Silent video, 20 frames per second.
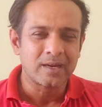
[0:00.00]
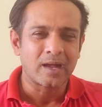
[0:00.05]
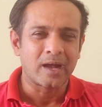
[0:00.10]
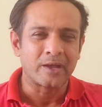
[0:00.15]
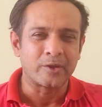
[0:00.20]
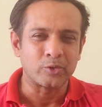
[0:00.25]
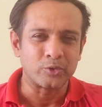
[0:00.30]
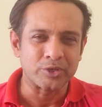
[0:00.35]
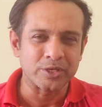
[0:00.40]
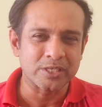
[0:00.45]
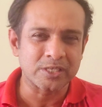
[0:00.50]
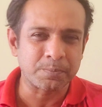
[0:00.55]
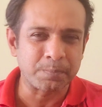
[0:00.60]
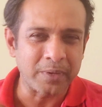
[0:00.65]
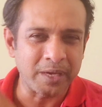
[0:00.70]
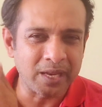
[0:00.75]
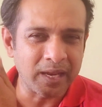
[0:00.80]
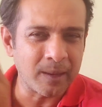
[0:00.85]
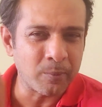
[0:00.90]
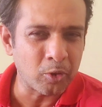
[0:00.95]
Are you just
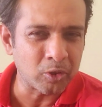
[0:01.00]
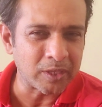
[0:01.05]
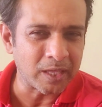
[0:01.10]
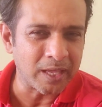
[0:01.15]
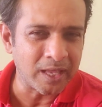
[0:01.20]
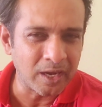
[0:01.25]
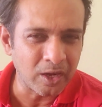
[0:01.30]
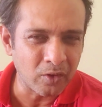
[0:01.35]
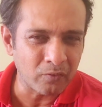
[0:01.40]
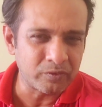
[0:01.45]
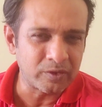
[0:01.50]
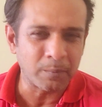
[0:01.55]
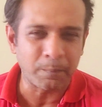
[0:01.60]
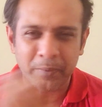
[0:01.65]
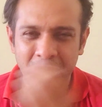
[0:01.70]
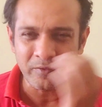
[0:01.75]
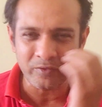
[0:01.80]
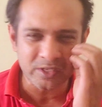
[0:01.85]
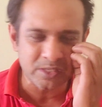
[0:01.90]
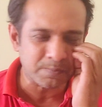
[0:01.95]
speaking about the ill of the
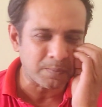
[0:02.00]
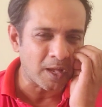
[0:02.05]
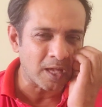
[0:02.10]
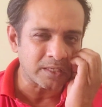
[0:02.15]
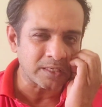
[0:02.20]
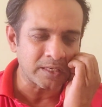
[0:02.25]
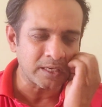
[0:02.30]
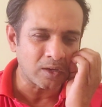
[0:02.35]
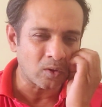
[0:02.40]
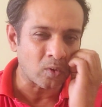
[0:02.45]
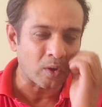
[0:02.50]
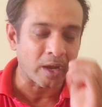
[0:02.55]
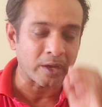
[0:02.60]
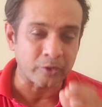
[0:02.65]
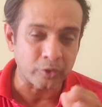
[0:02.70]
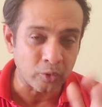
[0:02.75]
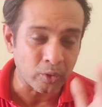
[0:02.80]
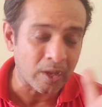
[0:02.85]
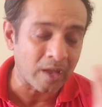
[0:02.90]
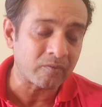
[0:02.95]
previous party, or
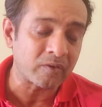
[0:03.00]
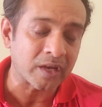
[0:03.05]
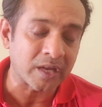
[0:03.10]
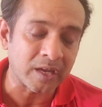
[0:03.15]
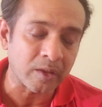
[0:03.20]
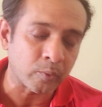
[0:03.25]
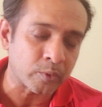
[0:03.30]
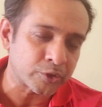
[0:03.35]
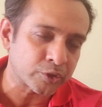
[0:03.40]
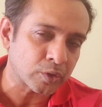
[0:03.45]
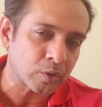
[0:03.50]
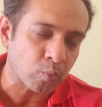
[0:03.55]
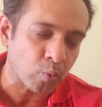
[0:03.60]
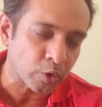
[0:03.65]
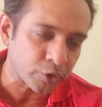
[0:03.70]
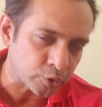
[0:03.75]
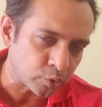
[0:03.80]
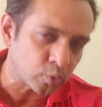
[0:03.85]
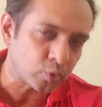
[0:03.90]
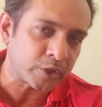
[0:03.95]
do you have a clear vision of
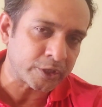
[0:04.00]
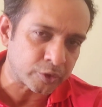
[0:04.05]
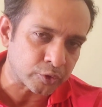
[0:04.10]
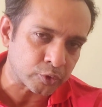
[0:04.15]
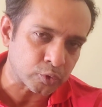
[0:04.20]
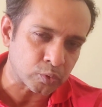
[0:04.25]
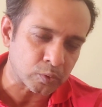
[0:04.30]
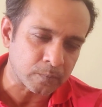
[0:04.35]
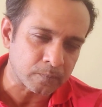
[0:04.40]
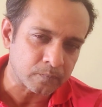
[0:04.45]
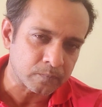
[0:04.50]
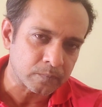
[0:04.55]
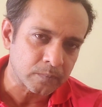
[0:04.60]
what you need to do?